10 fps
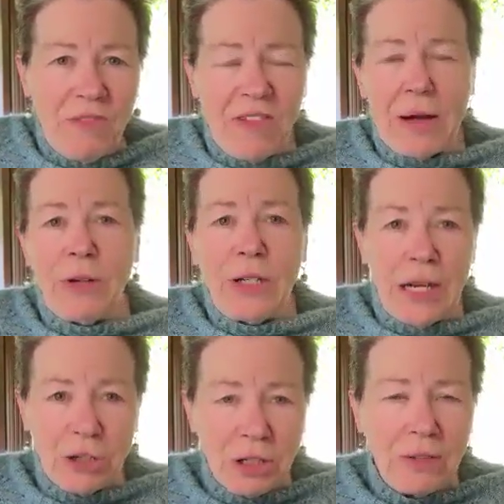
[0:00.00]

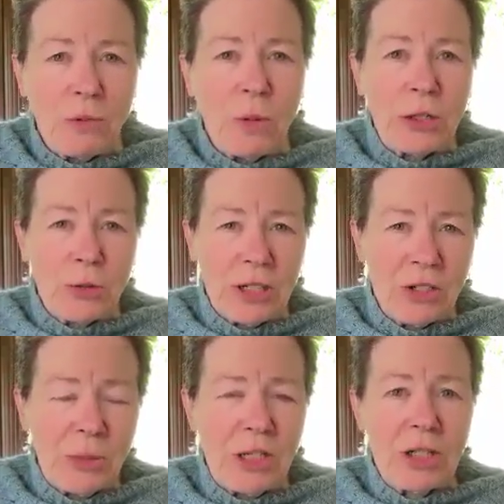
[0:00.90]
foundation of what
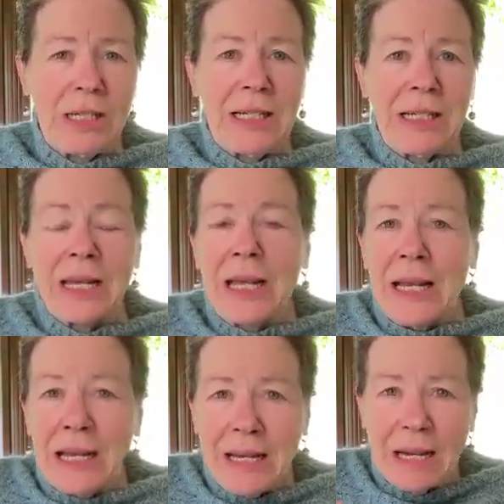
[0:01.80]
transformation is,
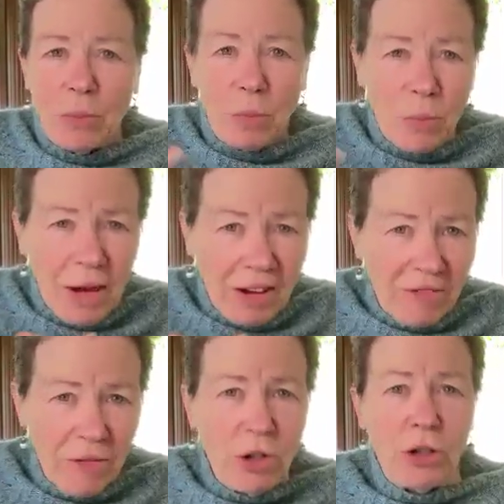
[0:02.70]
and I
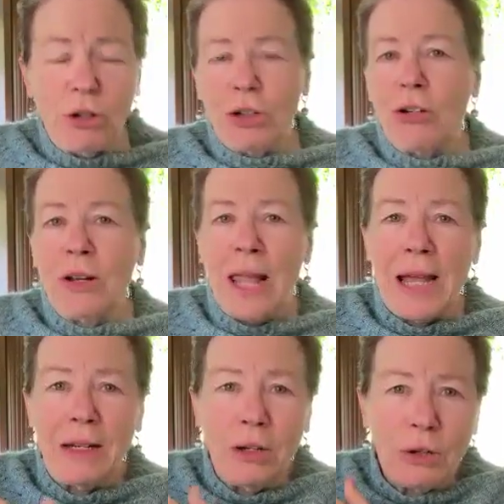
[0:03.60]
have nurtured
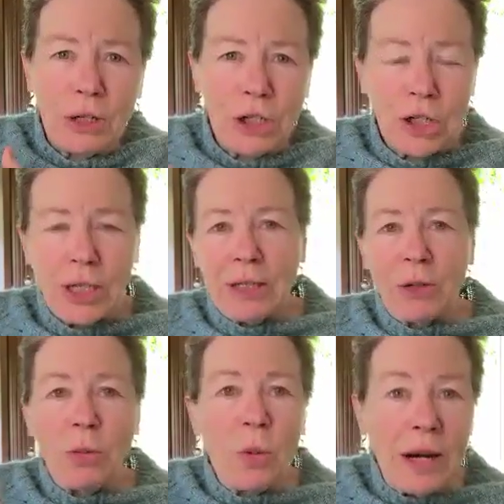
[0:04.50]
that, nourished it
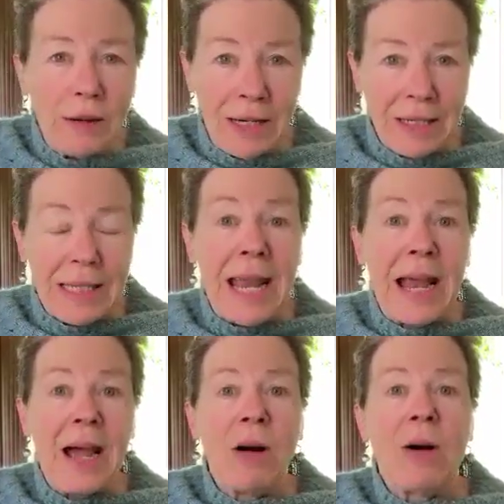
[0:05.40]
to where it is
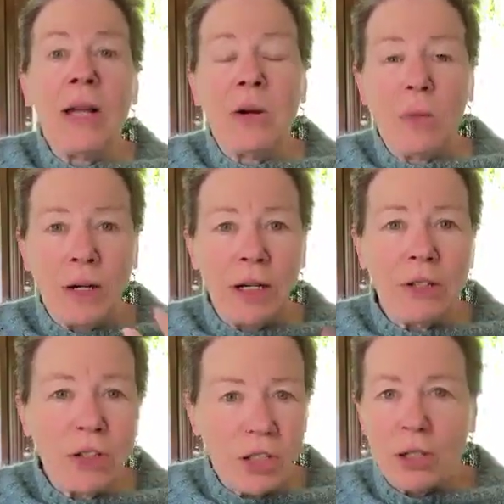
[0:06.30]
now, where it's
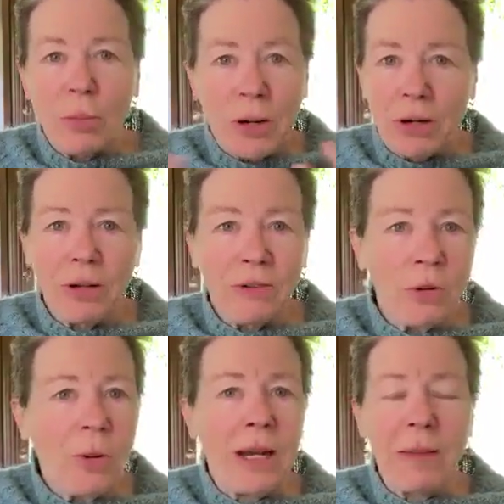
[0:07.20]
just a part of
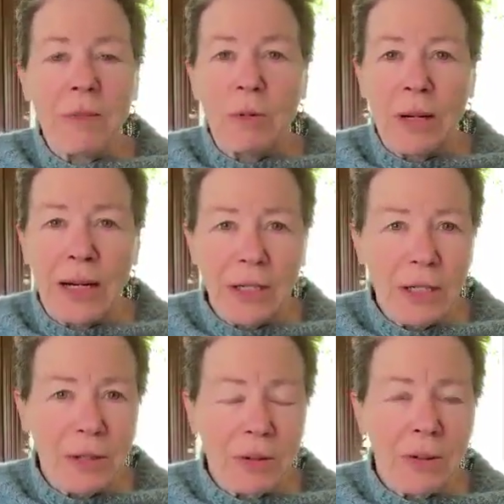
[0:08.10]
who I am and what I
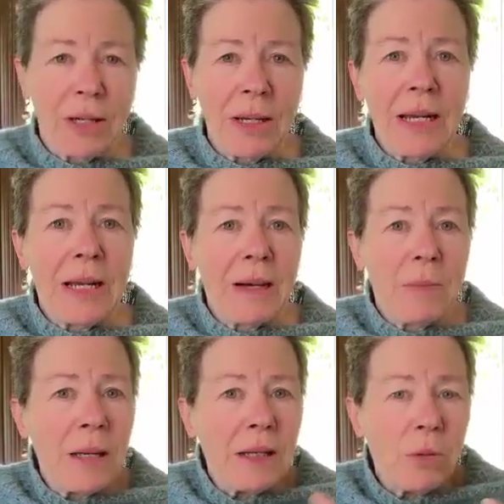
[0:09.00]
do.
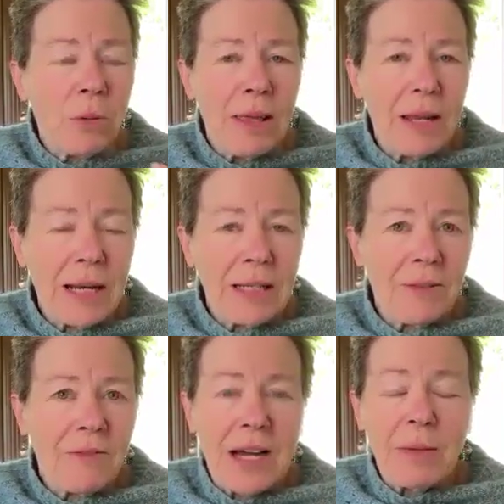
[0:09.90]
But the way that I
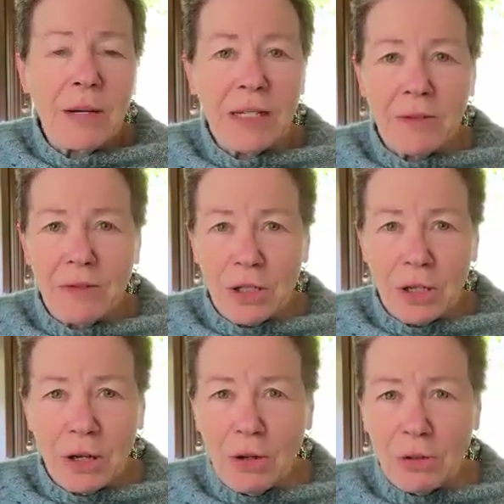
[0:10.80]
define myself as a
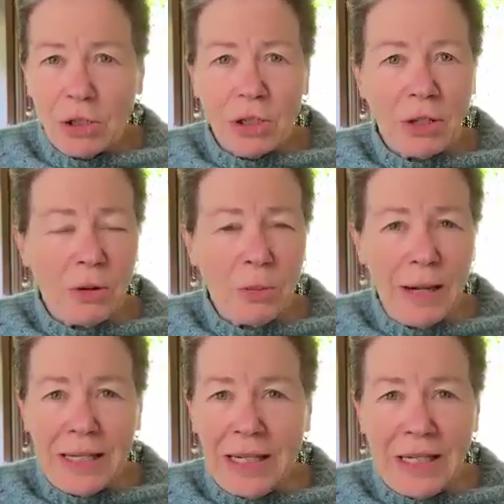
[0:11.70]
coach or
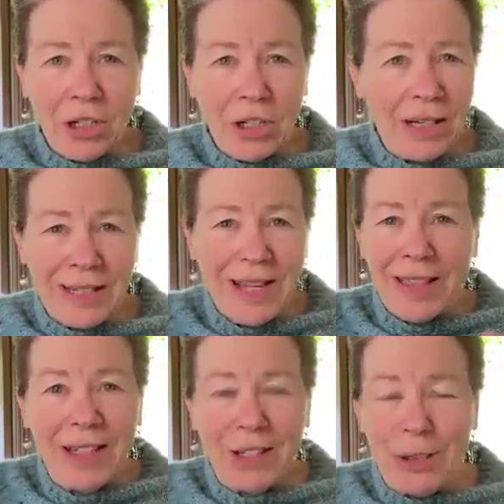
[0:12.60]
my niche has
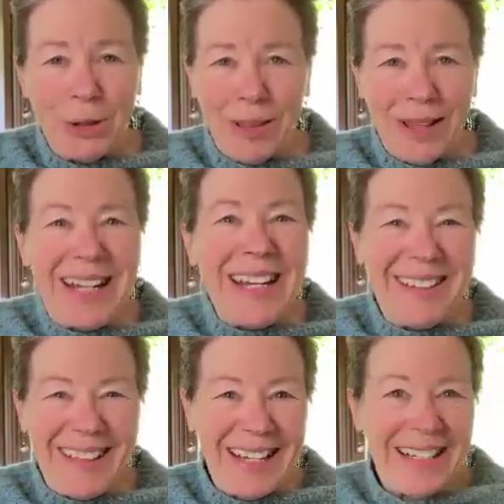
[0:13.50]
nothing to do with any
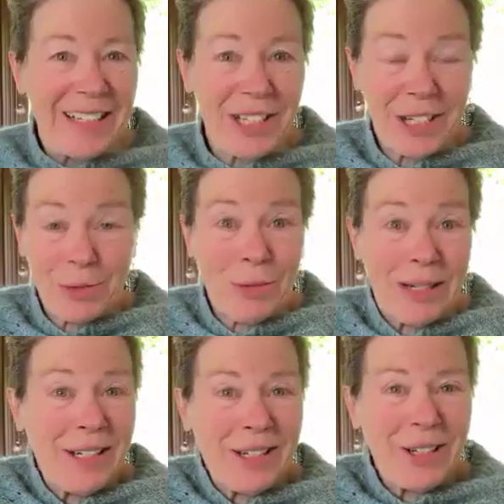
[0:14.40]
of that. It's just what
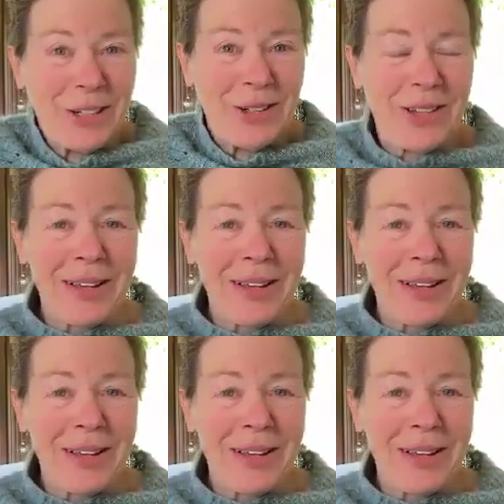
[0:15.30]
I do.